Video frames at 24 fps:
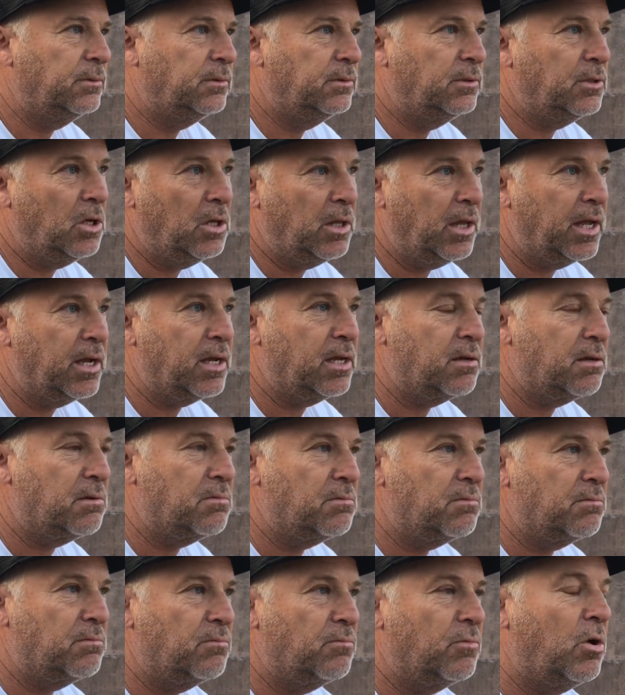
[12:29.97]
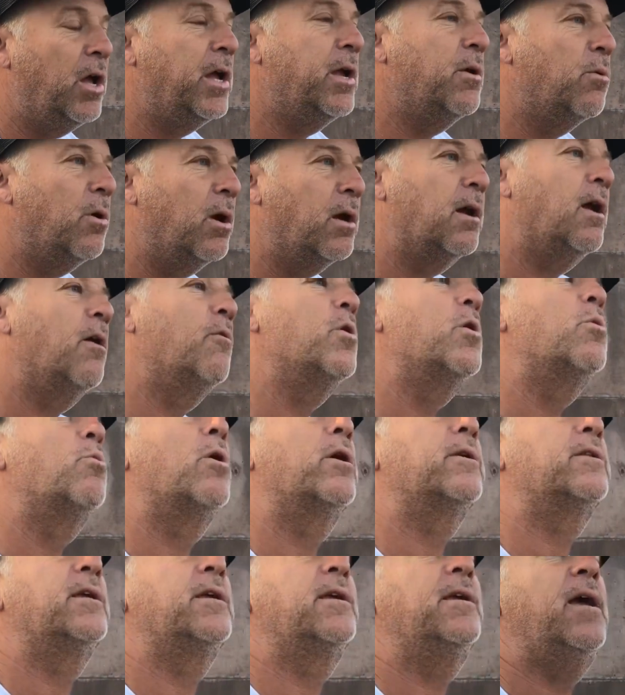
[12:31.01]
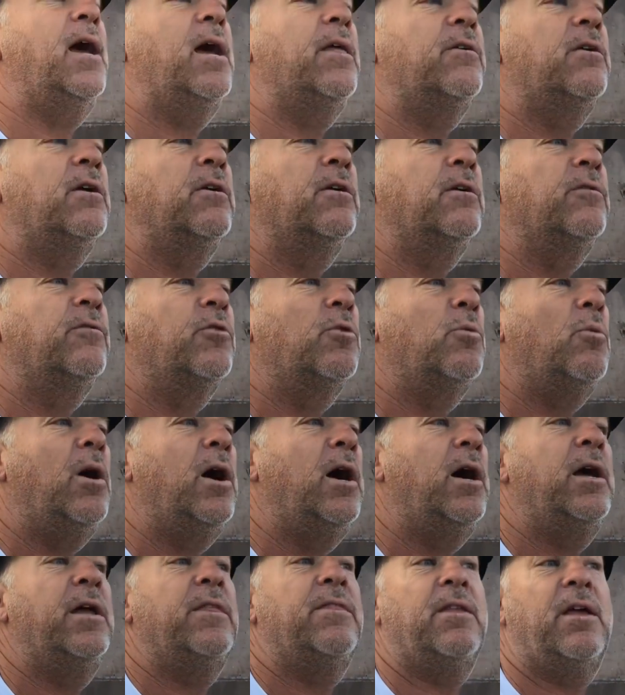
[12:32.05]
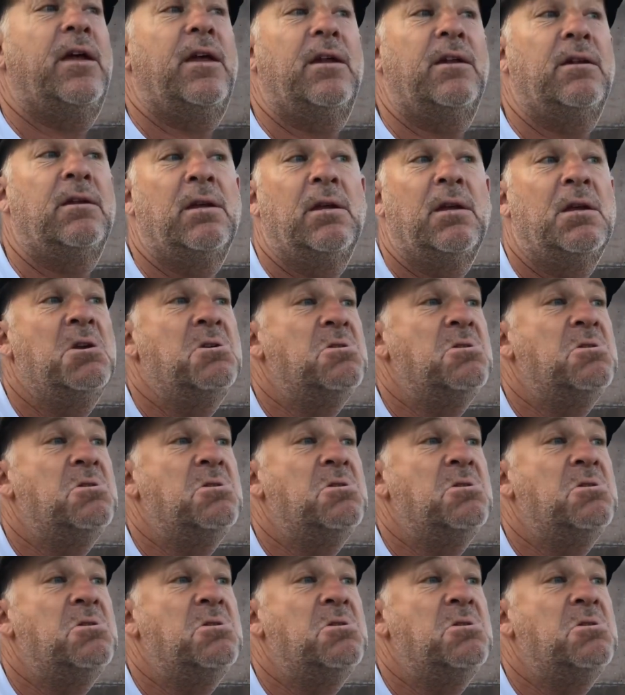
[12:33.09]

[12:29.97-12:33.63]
so like, well, he worked. We worked together for a while, and then